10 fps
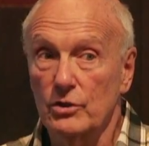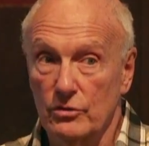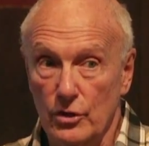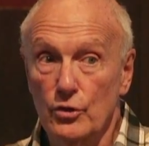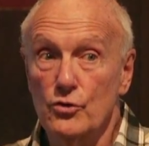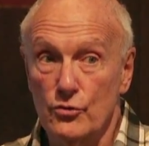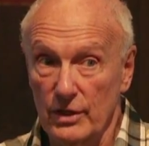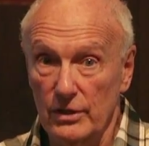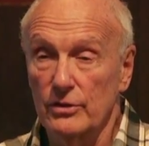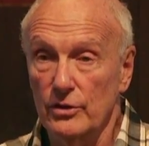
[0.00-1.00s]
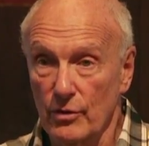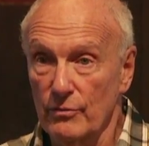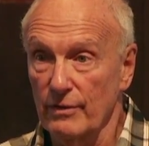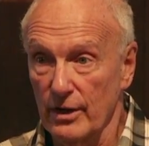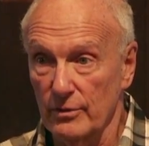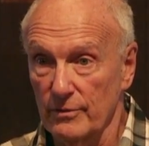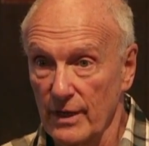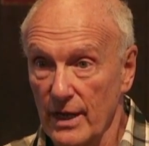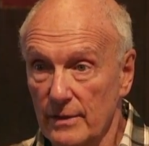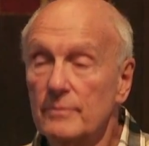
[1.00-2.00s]
So you trigger your own fight or
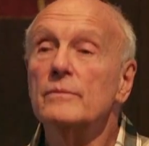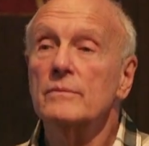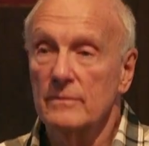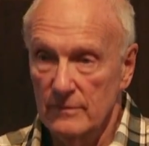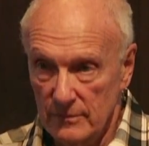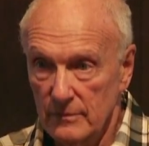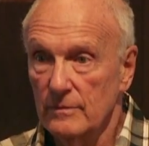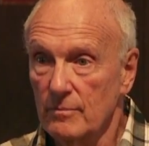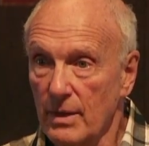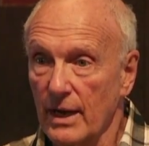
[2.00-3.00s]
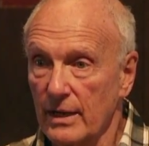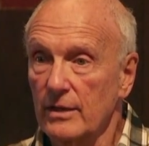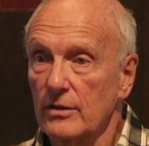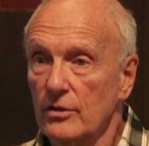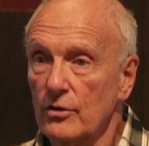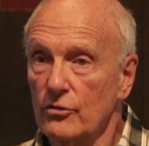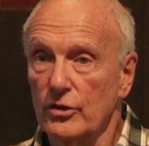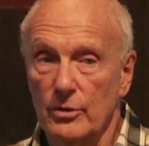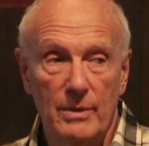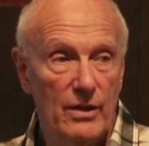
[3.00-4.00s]
flight by
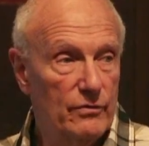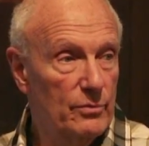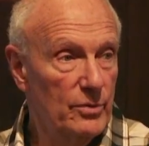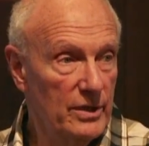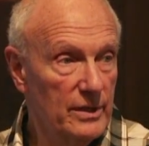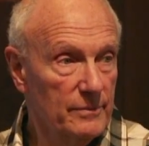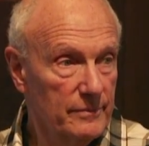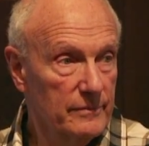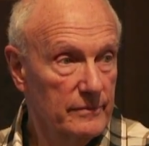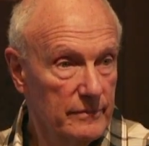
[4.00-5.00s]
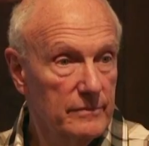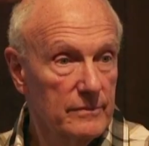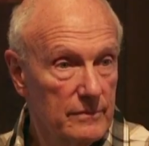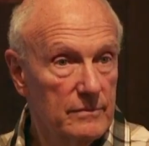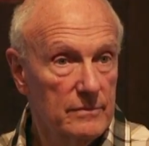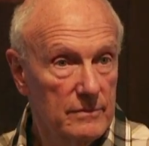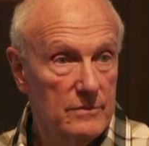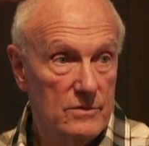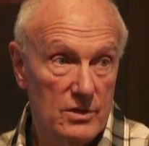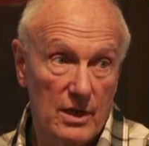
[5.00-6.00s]
using your mouth for breathing.
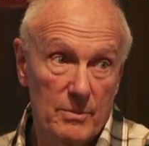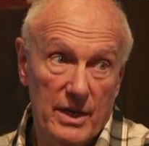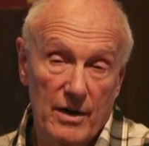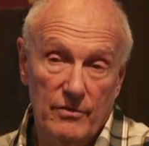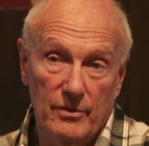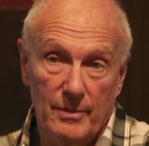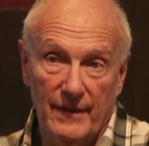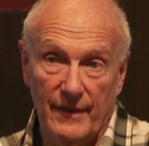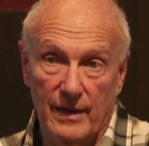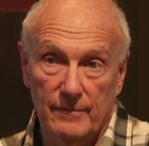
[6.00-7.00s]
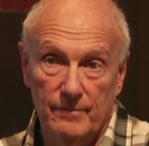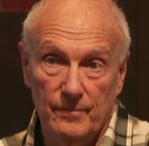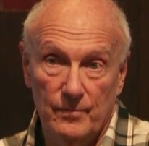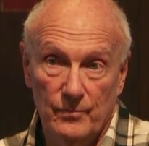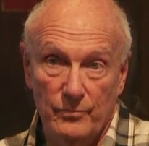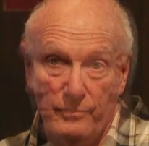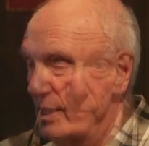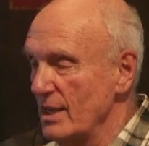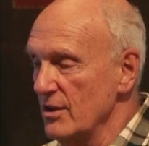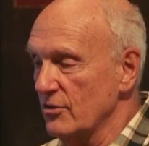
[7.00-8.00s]
So you gotta be careful about that.
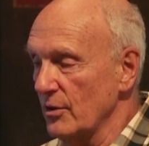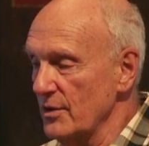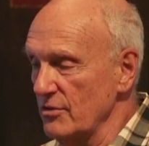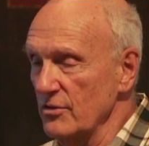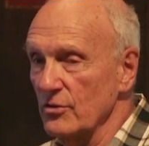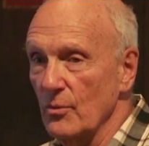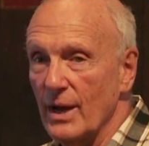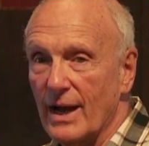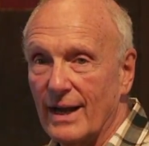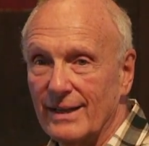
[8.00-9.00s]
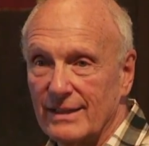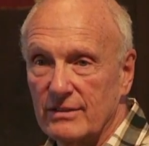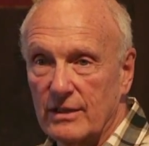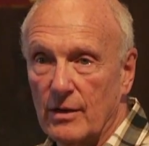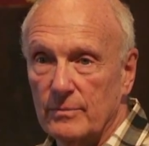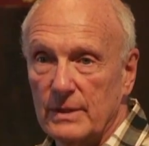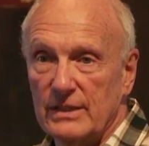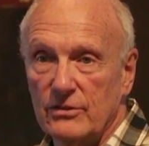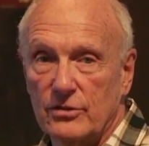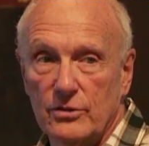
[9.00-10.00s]
So this is the way I like to come
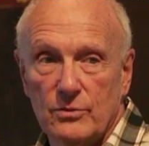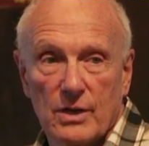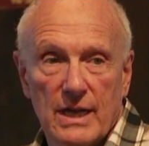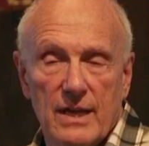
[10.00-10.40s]
into